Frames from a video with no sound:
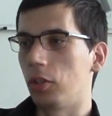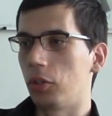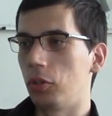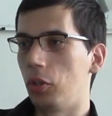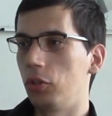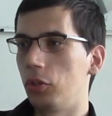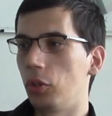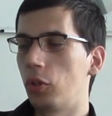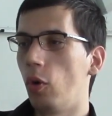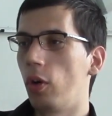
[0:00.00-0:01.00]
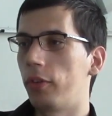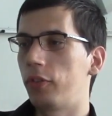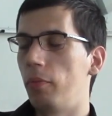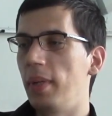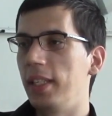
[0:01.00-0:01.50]
So the, the goal
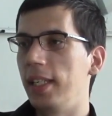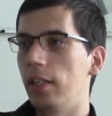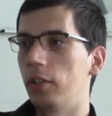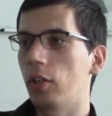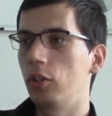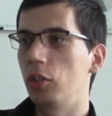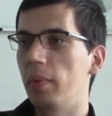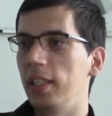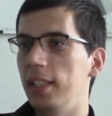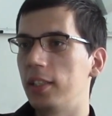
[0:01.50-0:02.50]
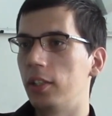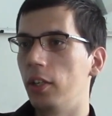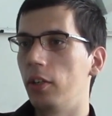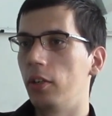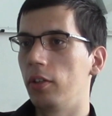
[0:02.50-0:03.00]
of many uh, transhumanist
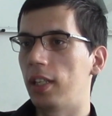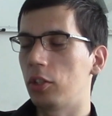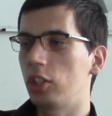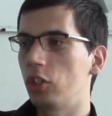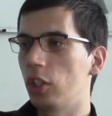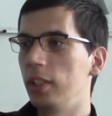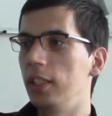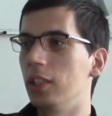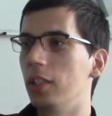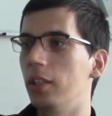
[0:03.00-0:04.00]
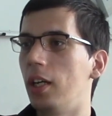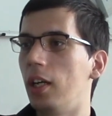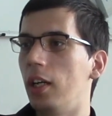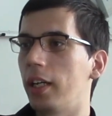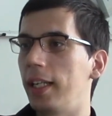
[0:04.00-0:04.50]
uh, associations is uh,
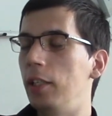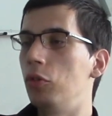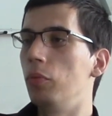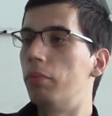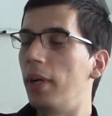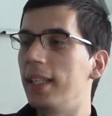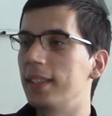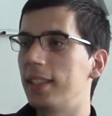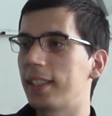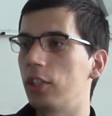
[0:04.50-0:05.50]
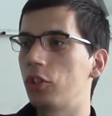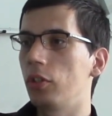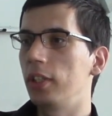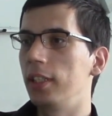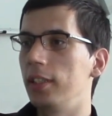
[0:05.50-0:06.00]
really to bring this
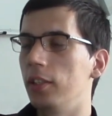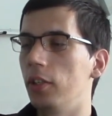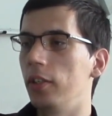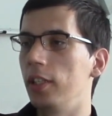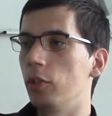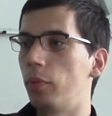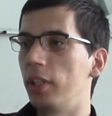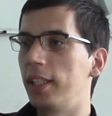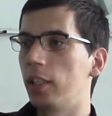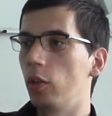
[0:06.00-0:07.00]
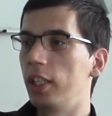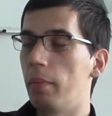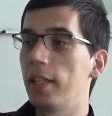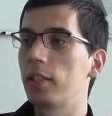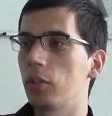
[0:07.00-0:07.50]
question in, uh, in the political
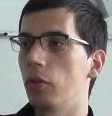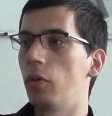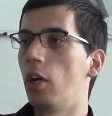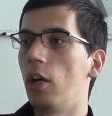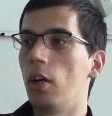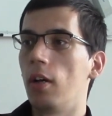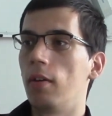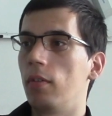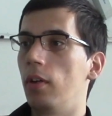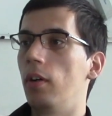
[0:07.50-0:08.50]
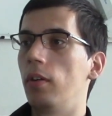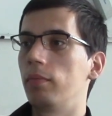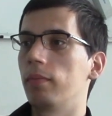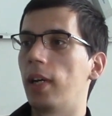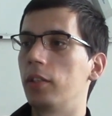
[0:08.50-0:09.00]
debate. So. Uh,
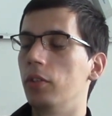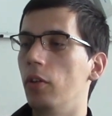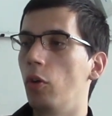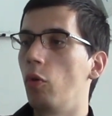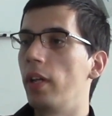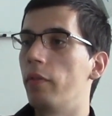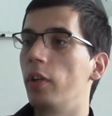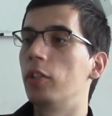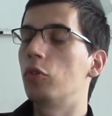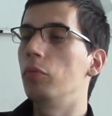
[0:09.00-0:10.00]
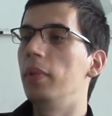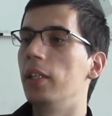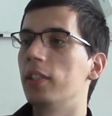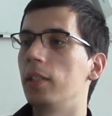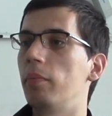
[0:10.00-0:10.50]
at a low level, it could
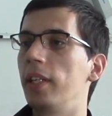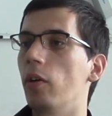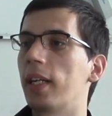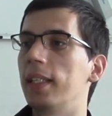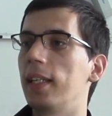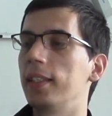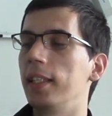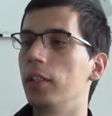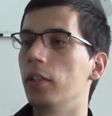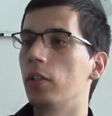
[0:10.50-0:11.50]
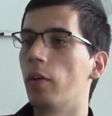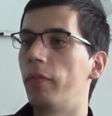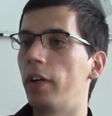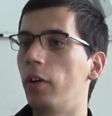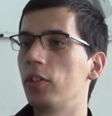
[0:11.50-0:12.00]
be uh, simply organizing a
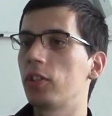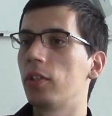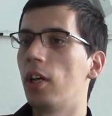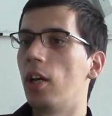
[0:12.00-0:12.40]
conference,